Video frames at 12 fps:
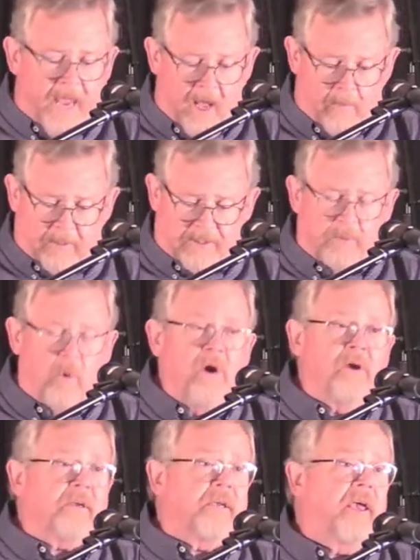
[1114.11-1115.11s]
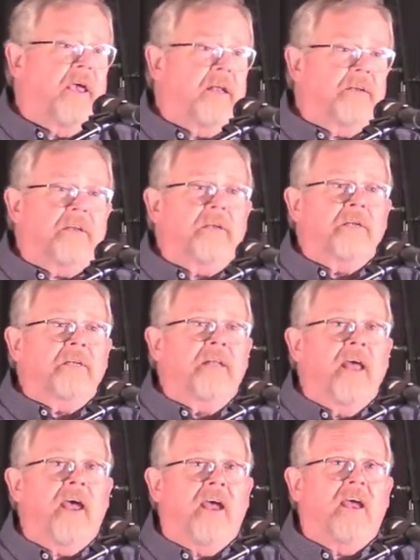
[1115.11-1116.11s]
Help us work hand
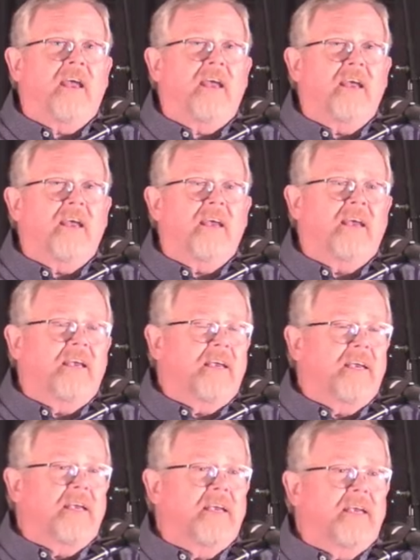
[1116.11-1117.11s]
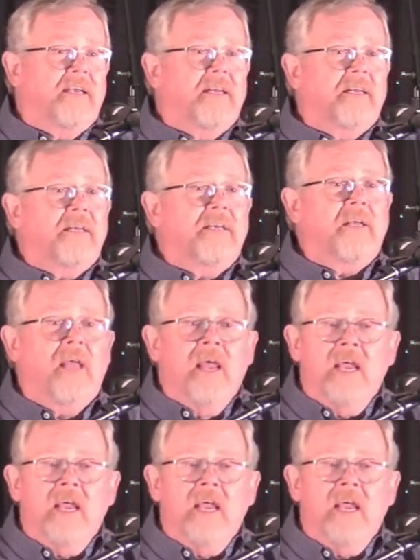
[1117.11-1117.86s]
in hand